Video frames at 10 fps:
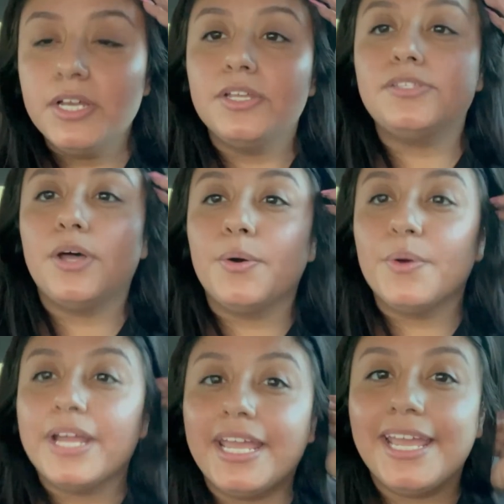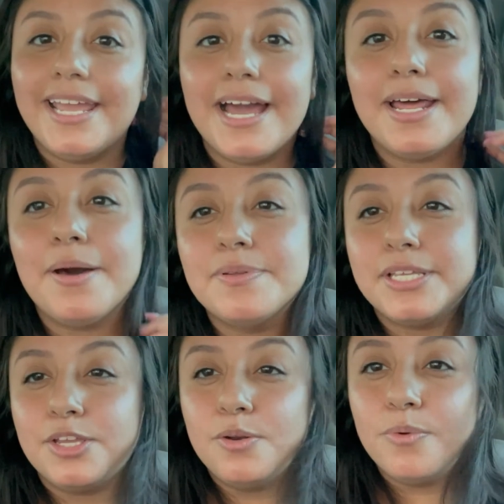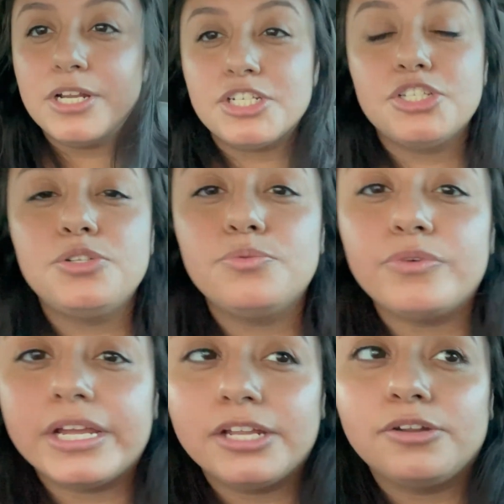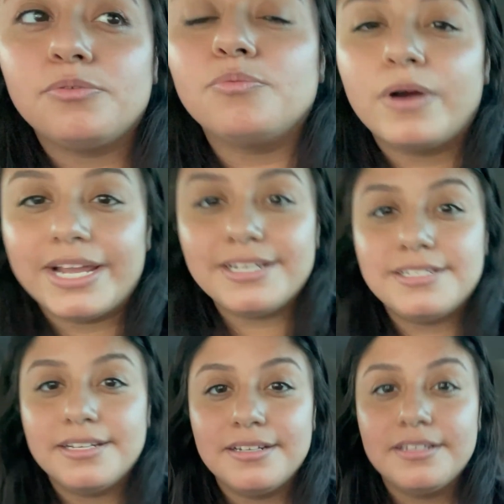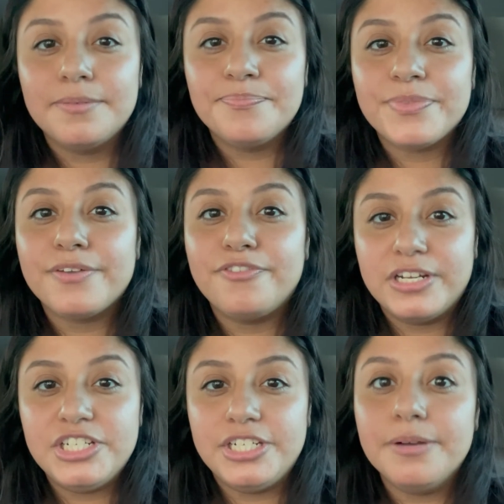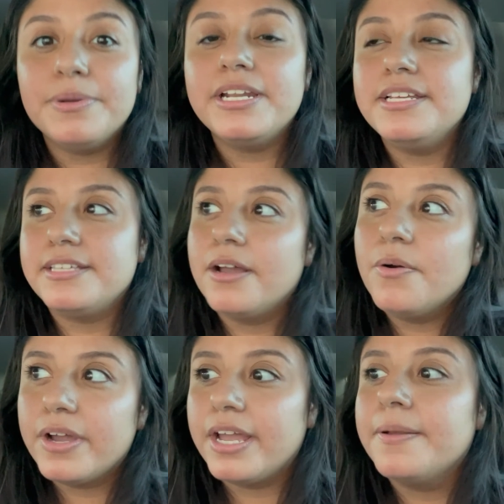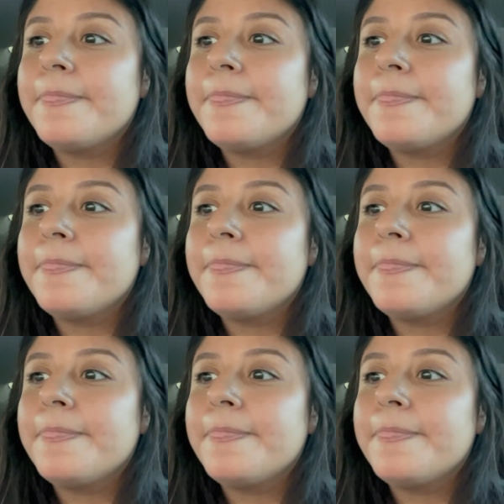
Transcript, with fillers: So he, I was like, you know what? Just do regular white French dip. And he's like, okay.